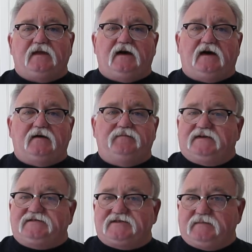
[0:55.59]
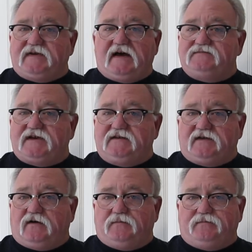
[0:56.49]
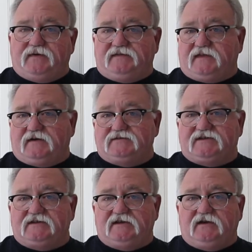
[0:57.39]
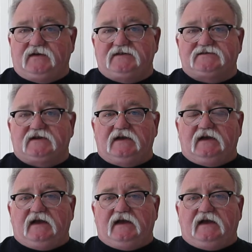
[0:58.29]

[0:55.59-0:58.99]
But sometimes they don't put those in the units.